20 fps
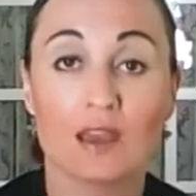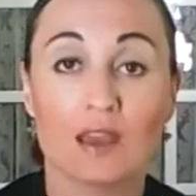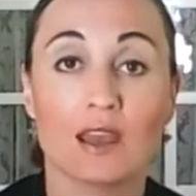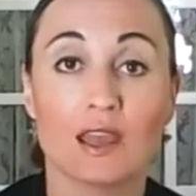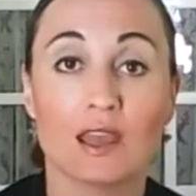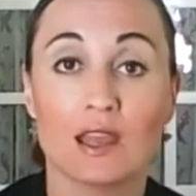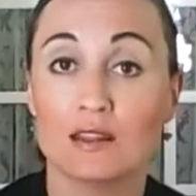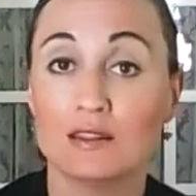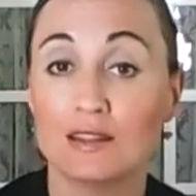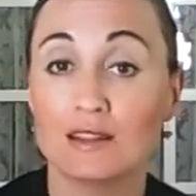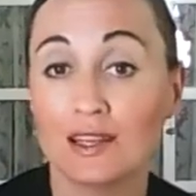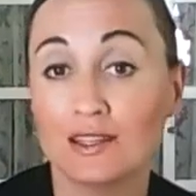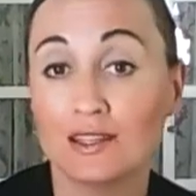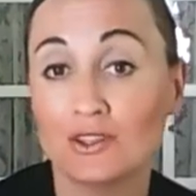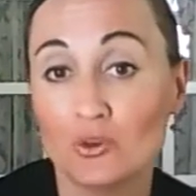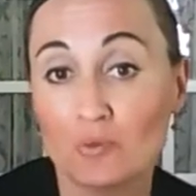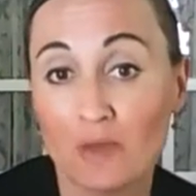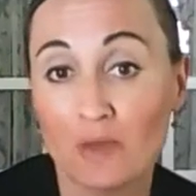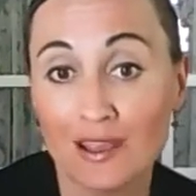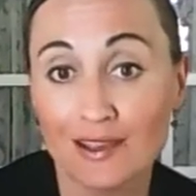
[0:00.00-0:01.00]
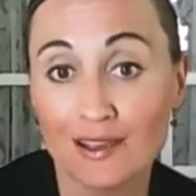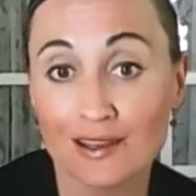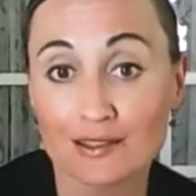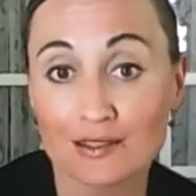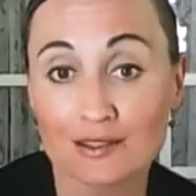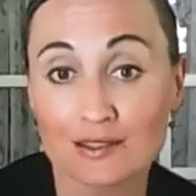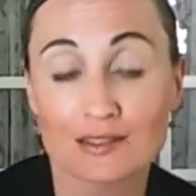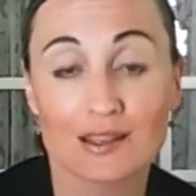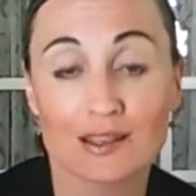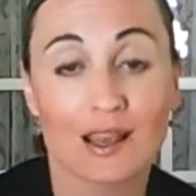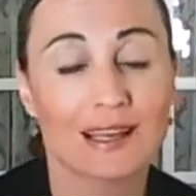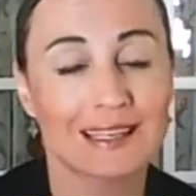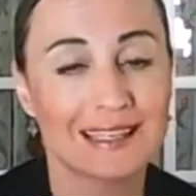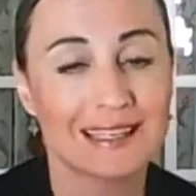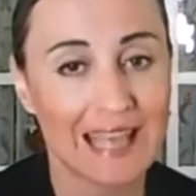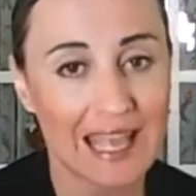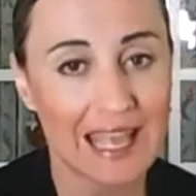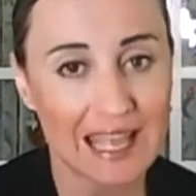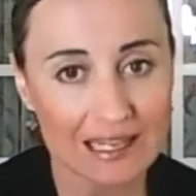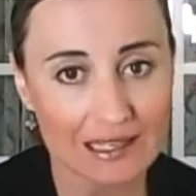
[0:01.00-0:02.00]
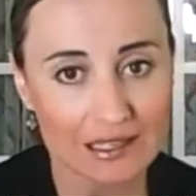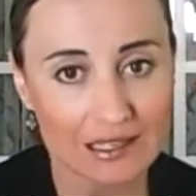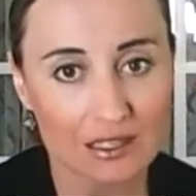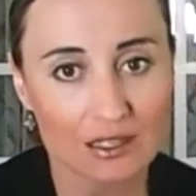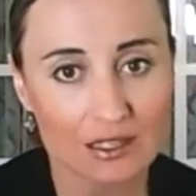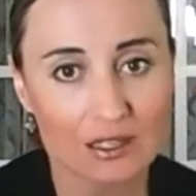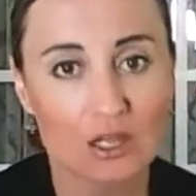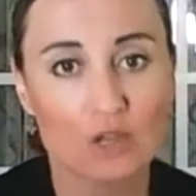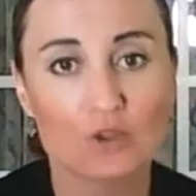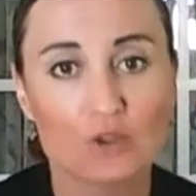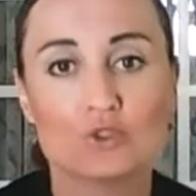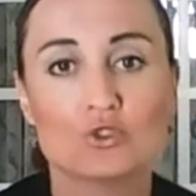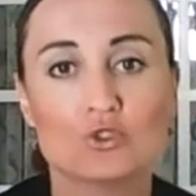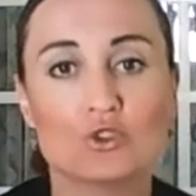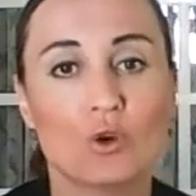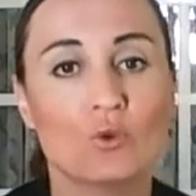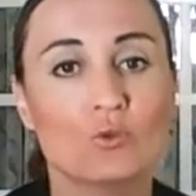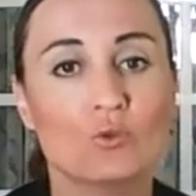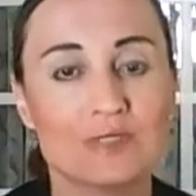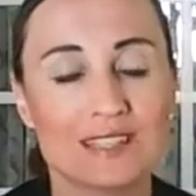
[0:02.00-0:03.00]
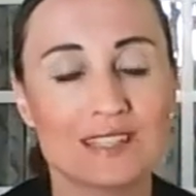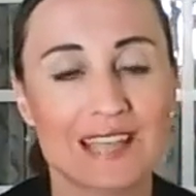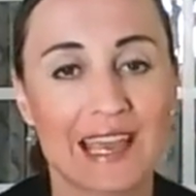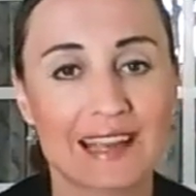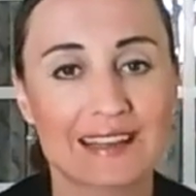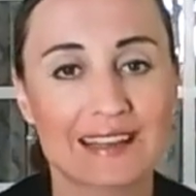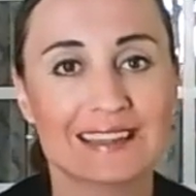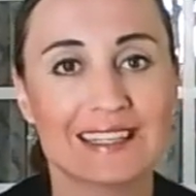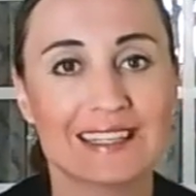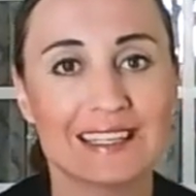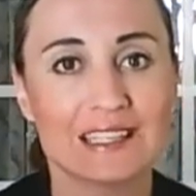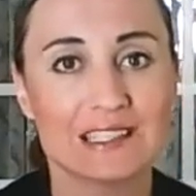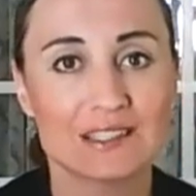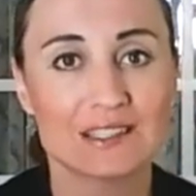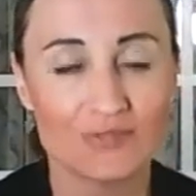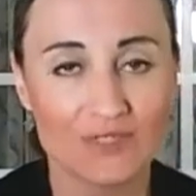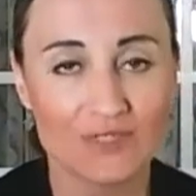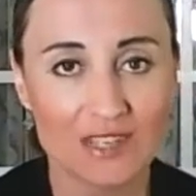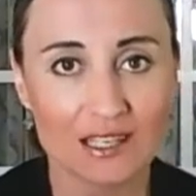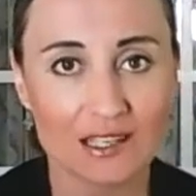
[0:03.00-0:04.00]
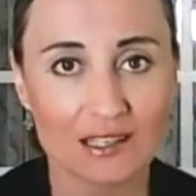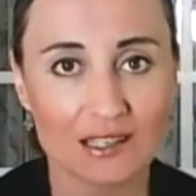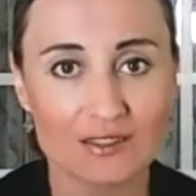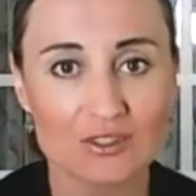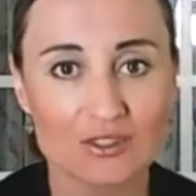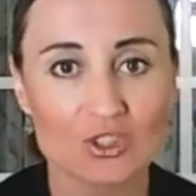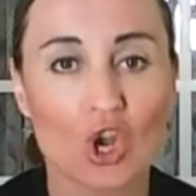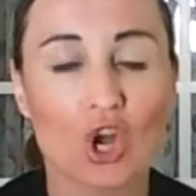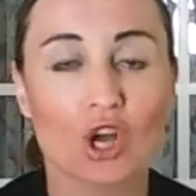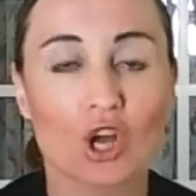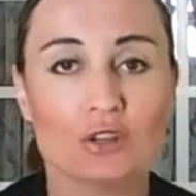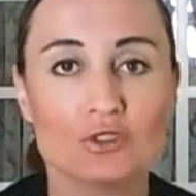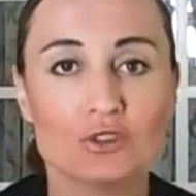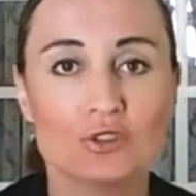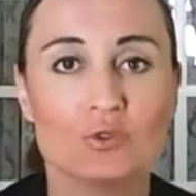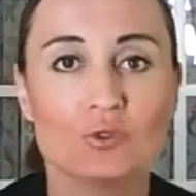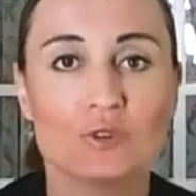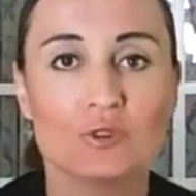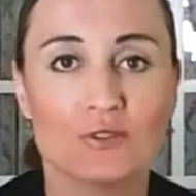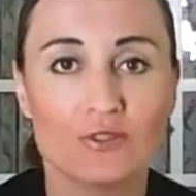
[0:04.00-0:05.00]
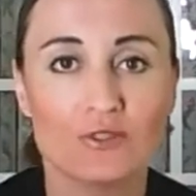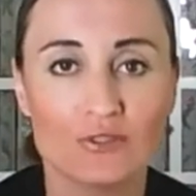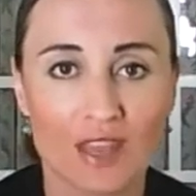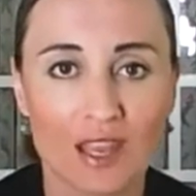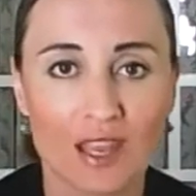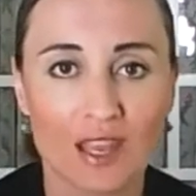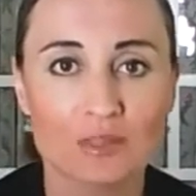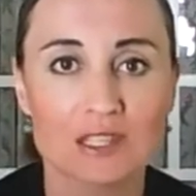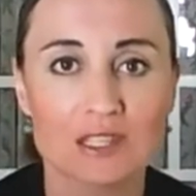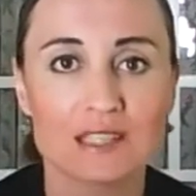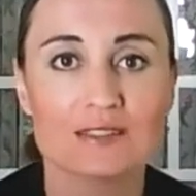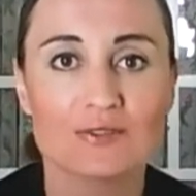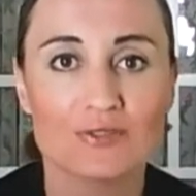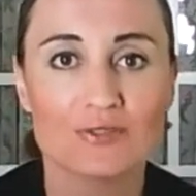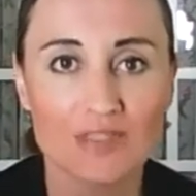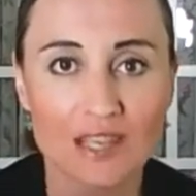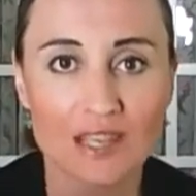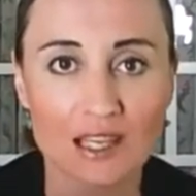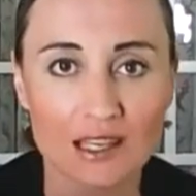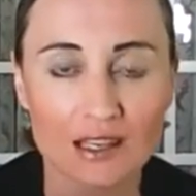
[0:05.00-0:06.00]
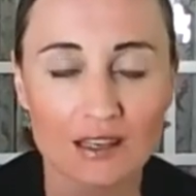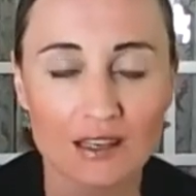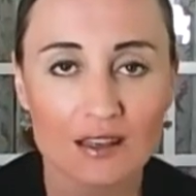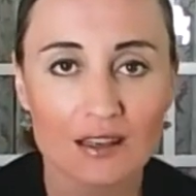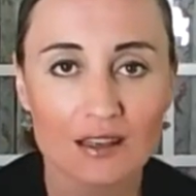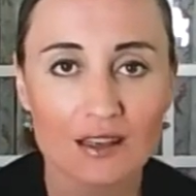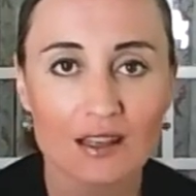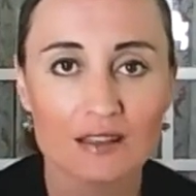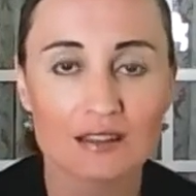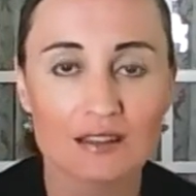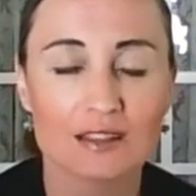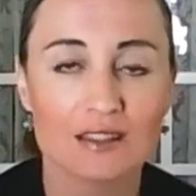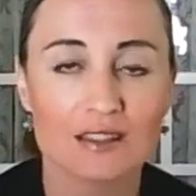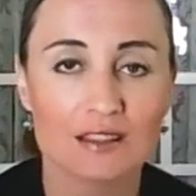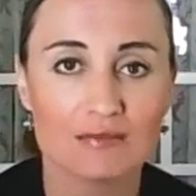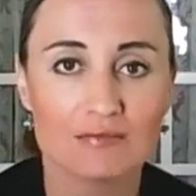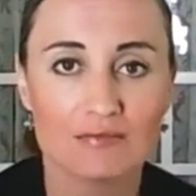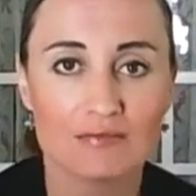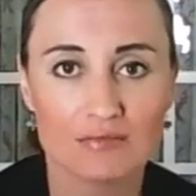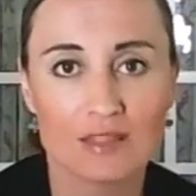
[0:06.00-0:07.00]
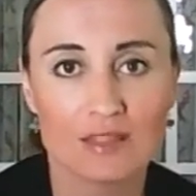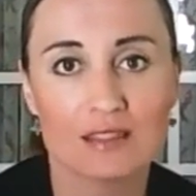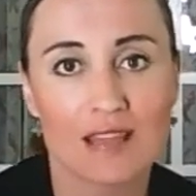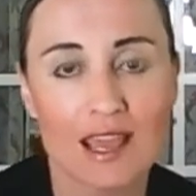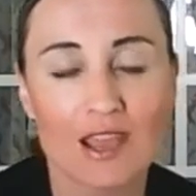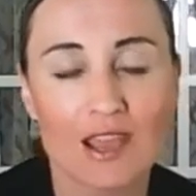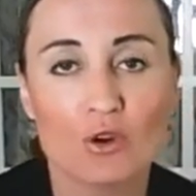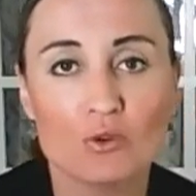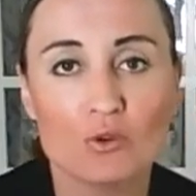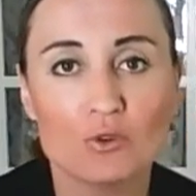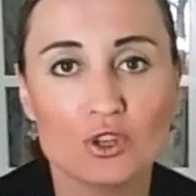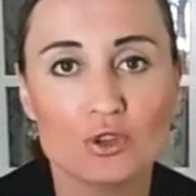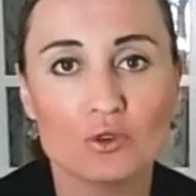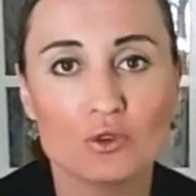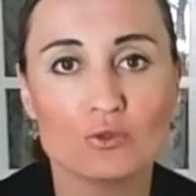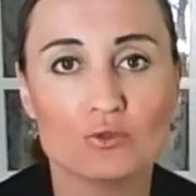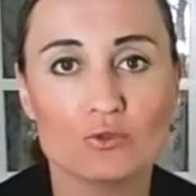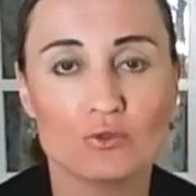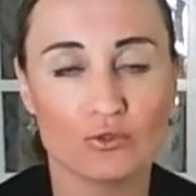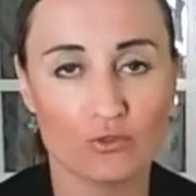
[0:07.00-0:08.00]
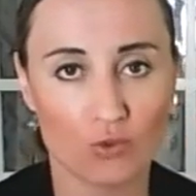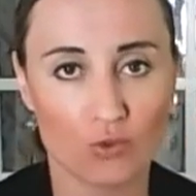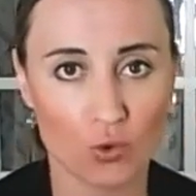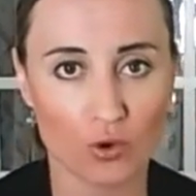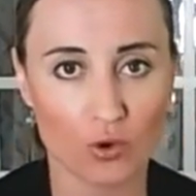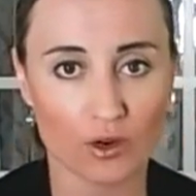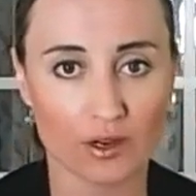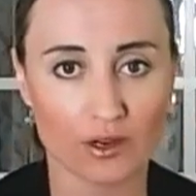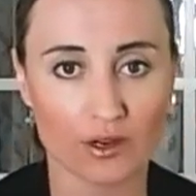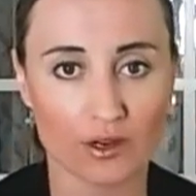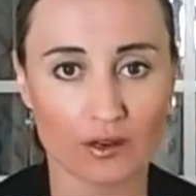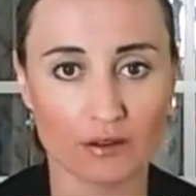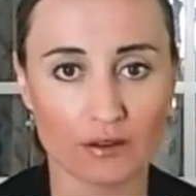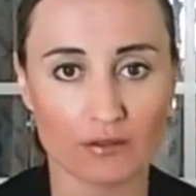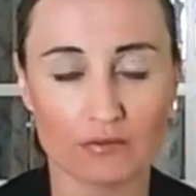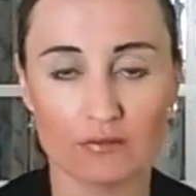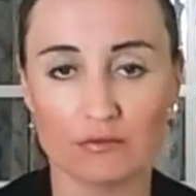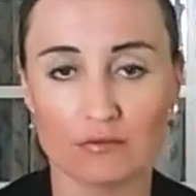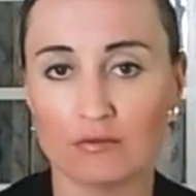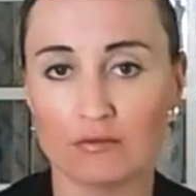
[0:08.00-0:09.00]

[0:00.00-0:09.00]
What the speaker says: and then you pay us. Again, don't tack these fees onto the family's fee that they owe you for